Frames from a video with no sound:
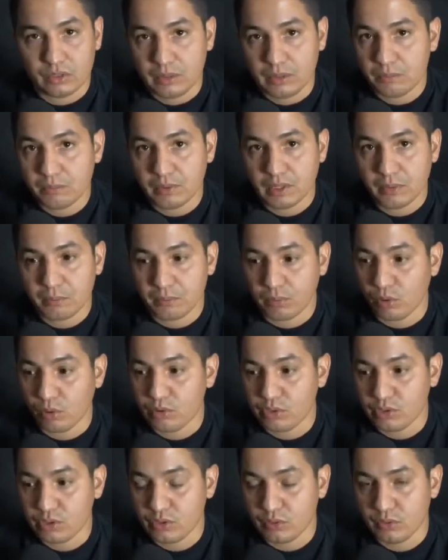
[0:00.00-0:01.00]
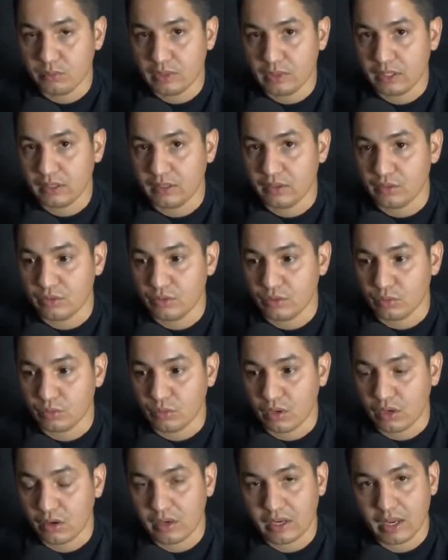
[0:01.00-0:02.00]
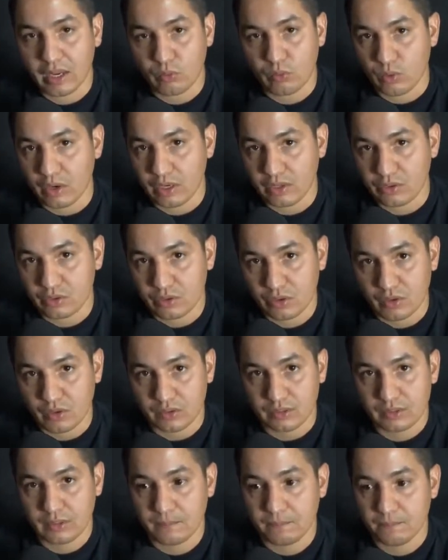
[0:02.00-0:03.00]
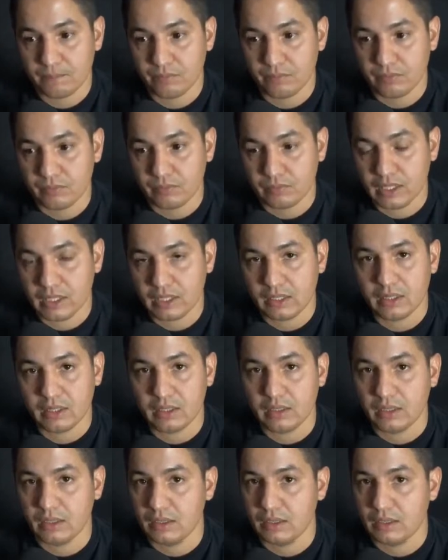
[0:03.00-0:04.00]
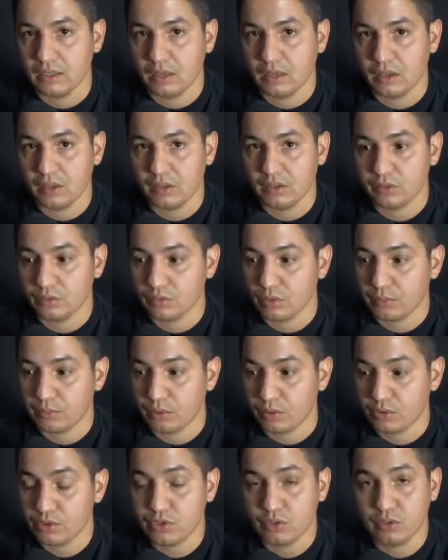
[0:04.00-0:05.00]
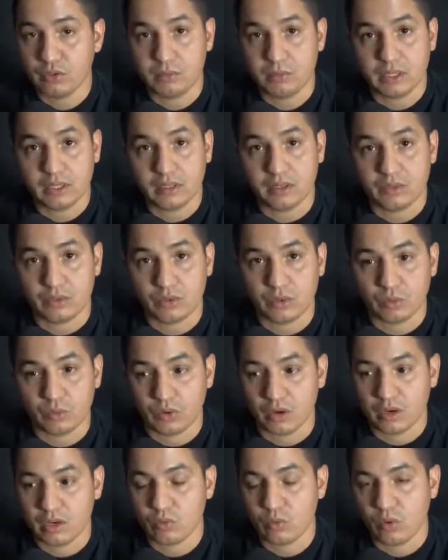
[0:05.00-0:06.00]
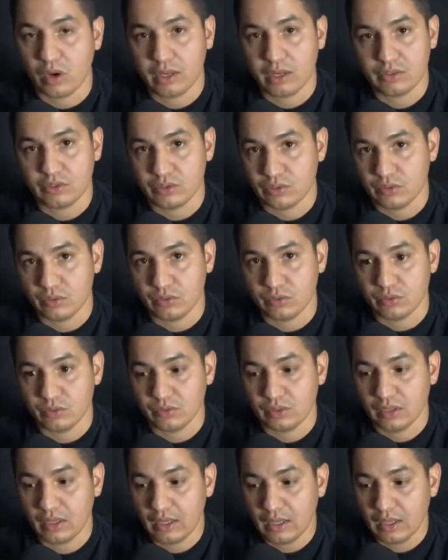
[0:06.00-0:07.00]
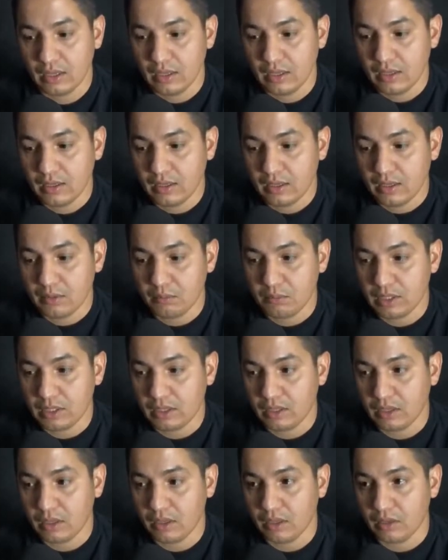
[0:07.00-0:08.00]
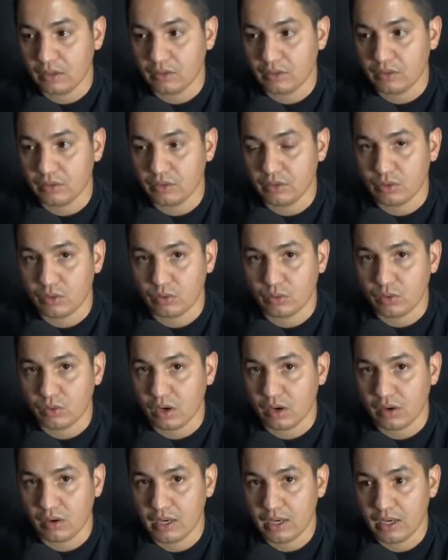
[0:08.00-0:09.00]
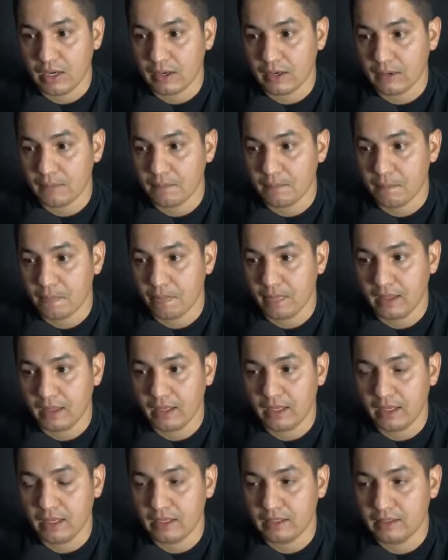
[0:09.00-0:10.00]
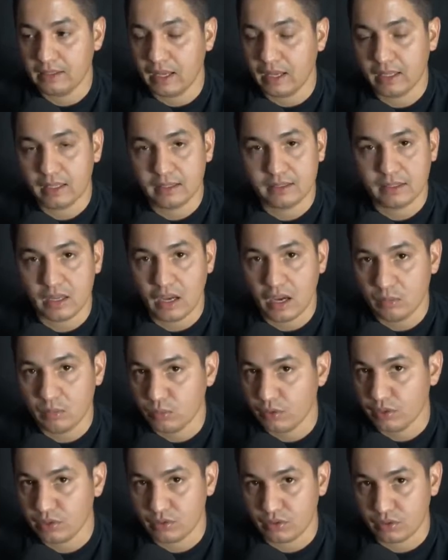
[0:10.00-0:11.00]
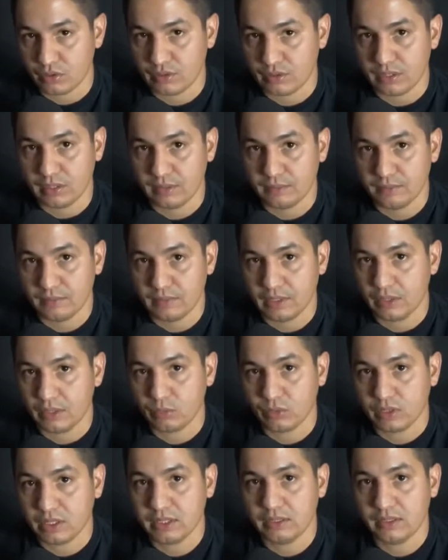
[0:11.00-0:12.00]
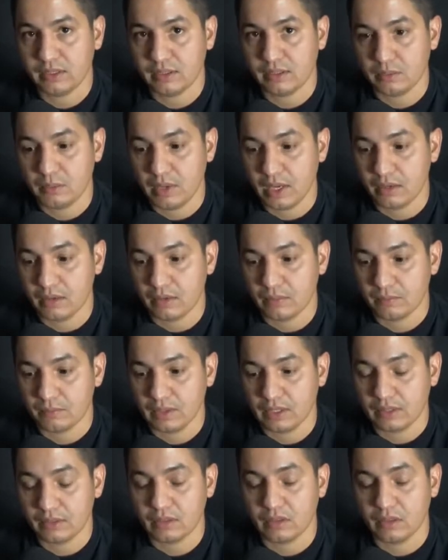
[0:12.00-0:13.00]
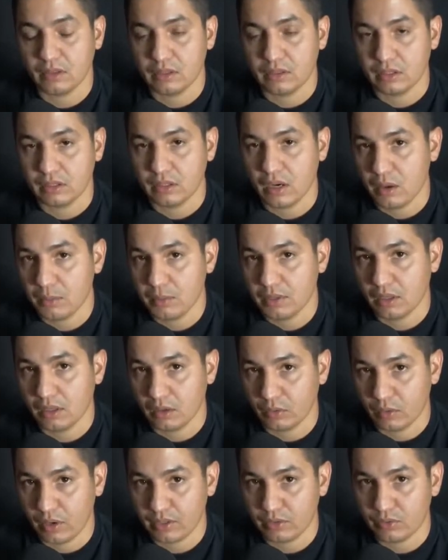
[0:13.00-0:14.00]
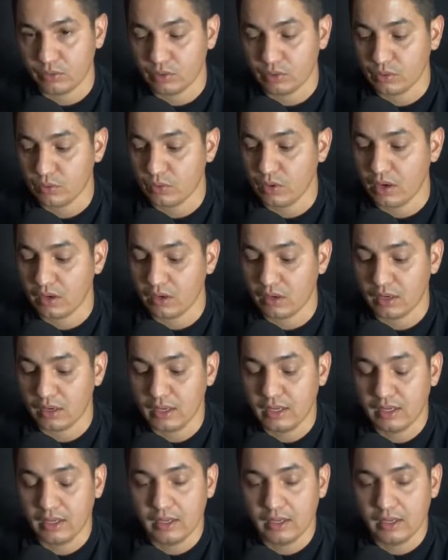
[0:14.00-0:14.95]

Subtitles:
simply approach you because you're wearing a red shirt. They can also approach you because you're wearing white shoes, because you're wearing a Dallas Cowboy jersey. It really doesn't matter. It's called the common law right to inquire.